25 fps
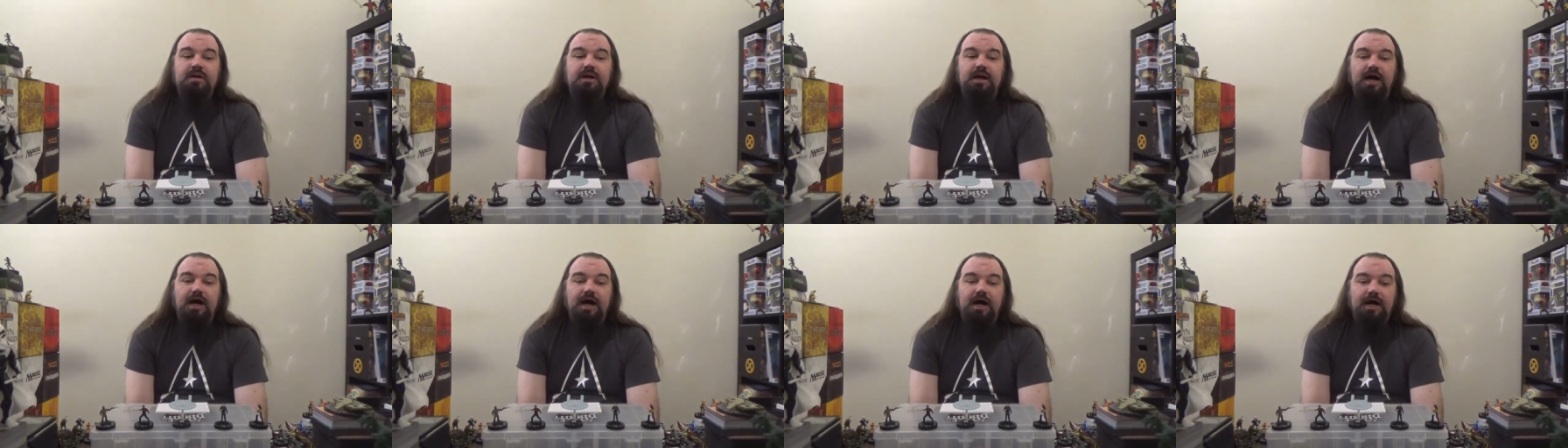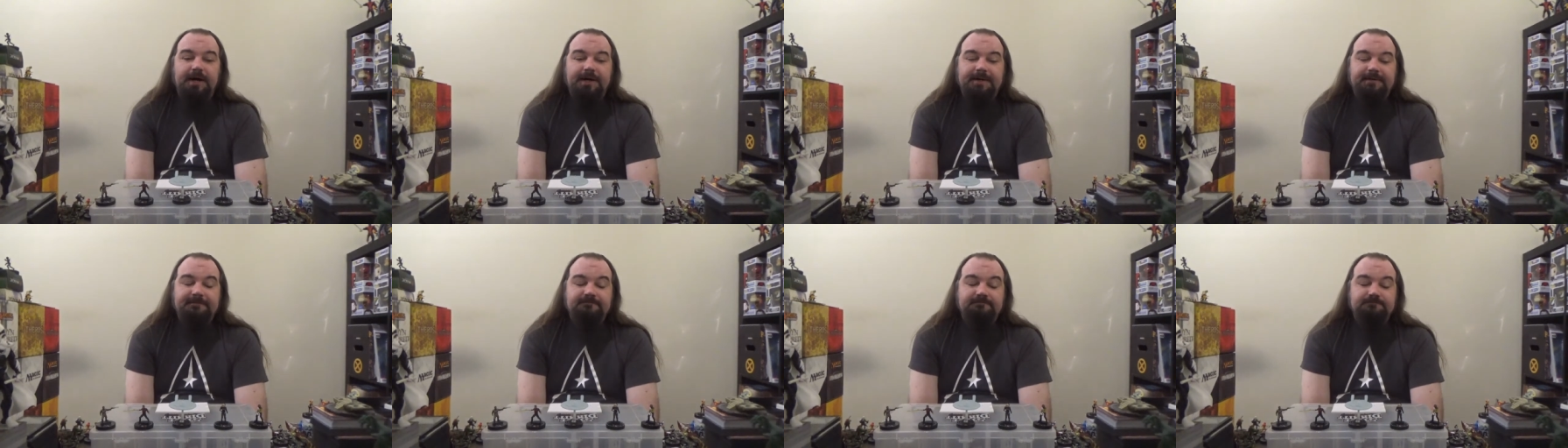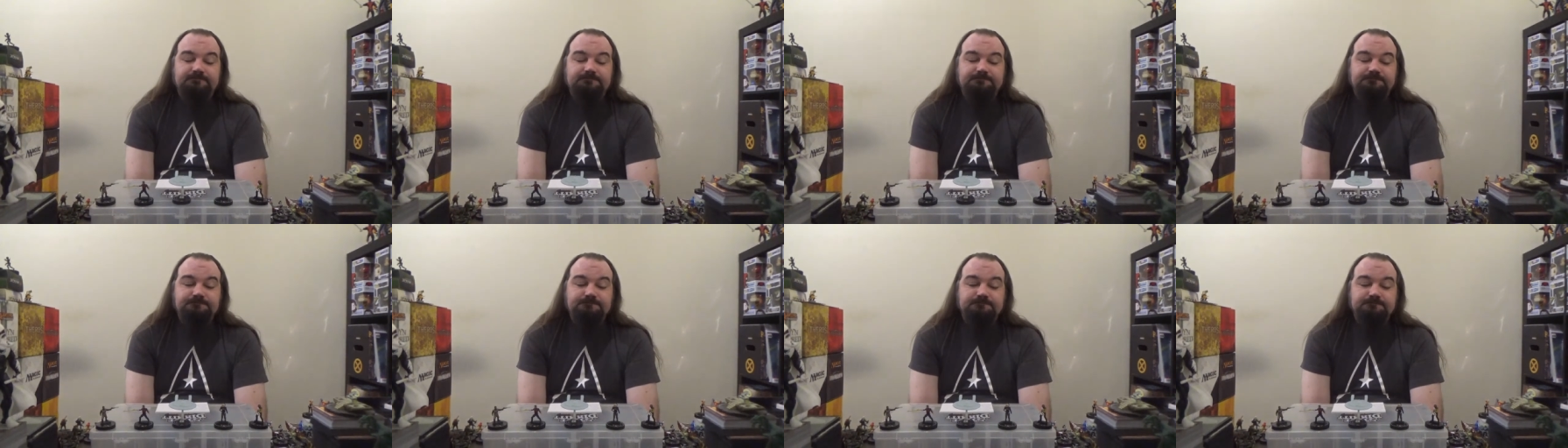
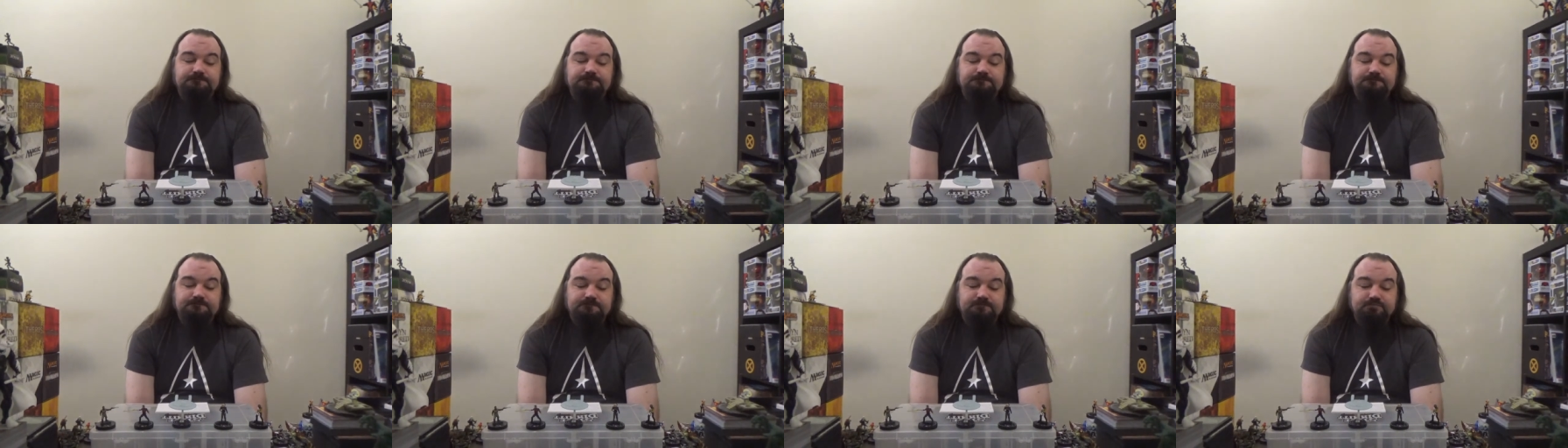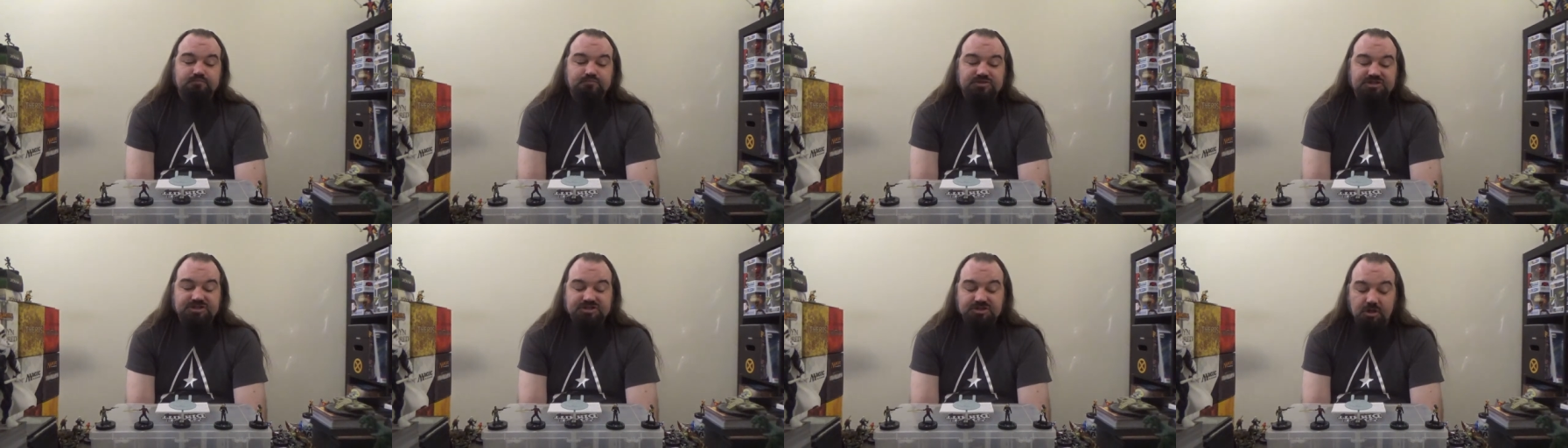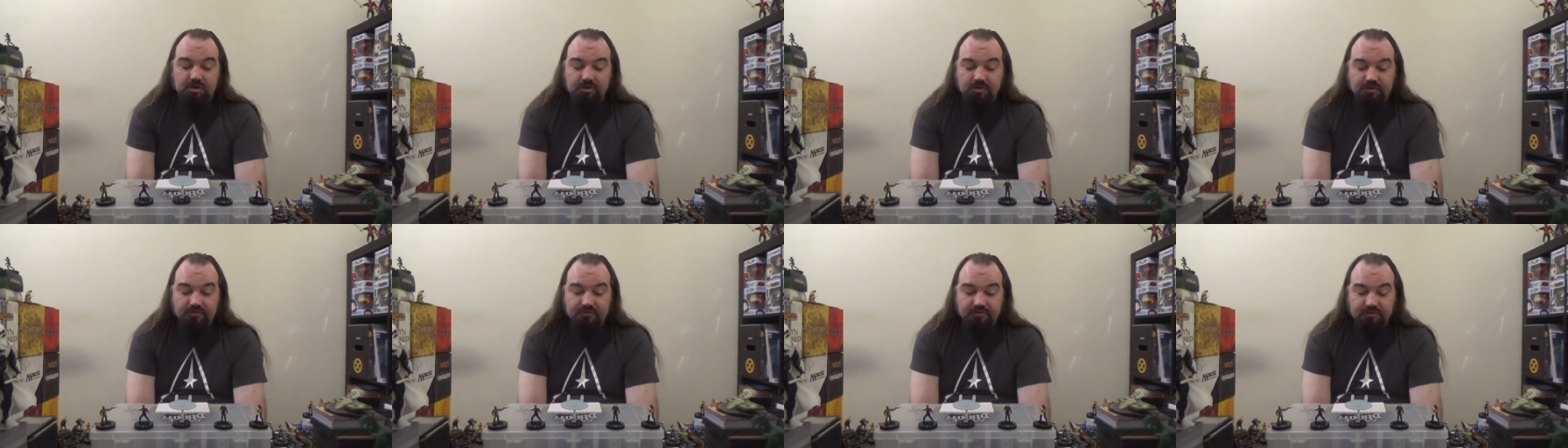Um, the
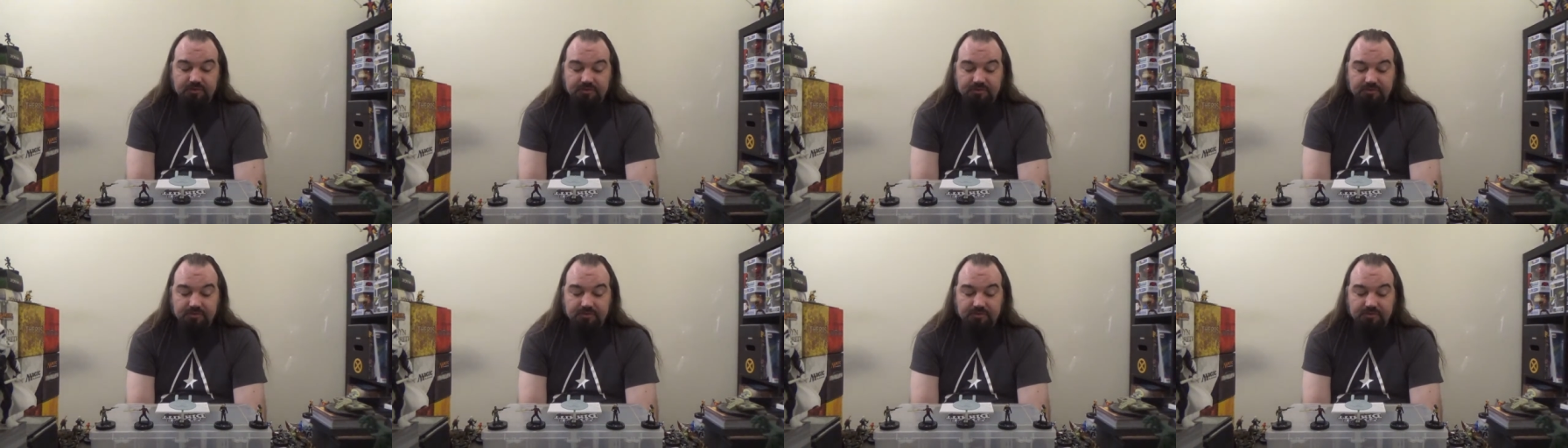starters for the